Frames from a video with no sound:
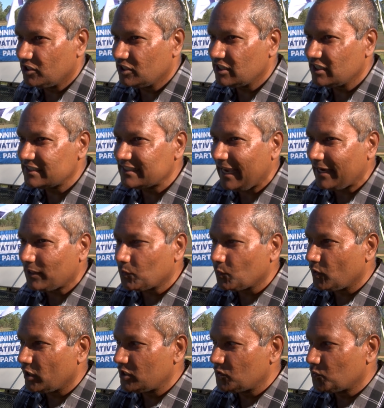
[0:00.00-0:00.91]
His exact
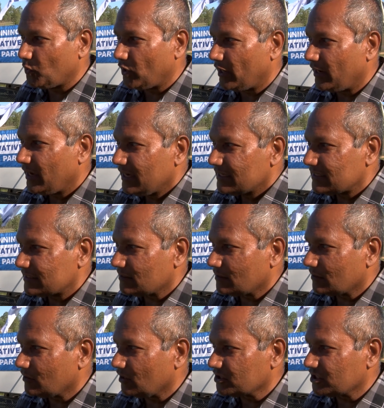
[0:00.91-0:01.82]
words were, he says,
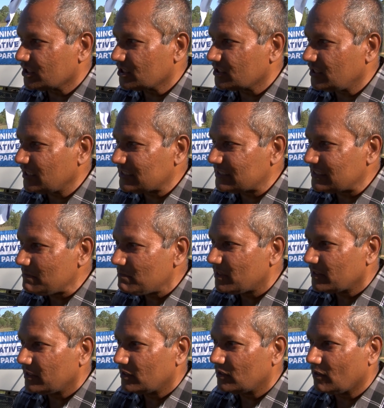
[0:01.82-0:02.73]
it'll cost us $60
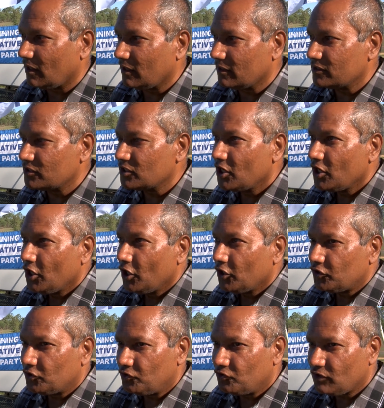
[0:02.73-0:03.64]
million
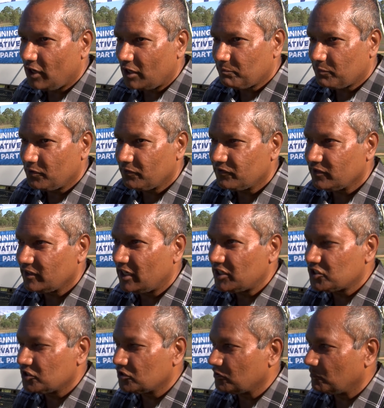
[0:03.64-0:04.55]
to drought-proof the
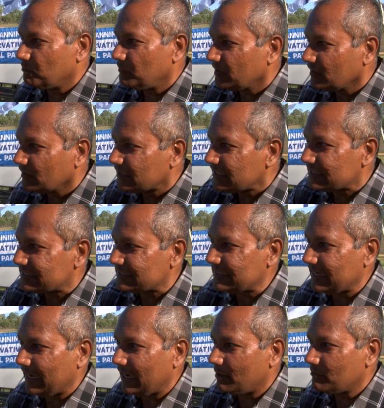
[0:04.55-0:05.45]
nation, to build these
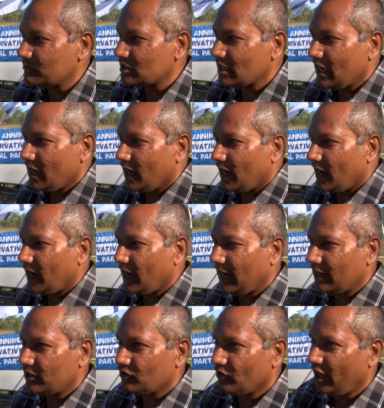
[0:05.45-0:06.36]
dams,
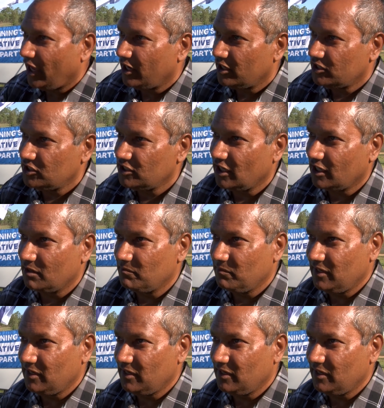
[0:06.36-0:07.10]
hydro energy that can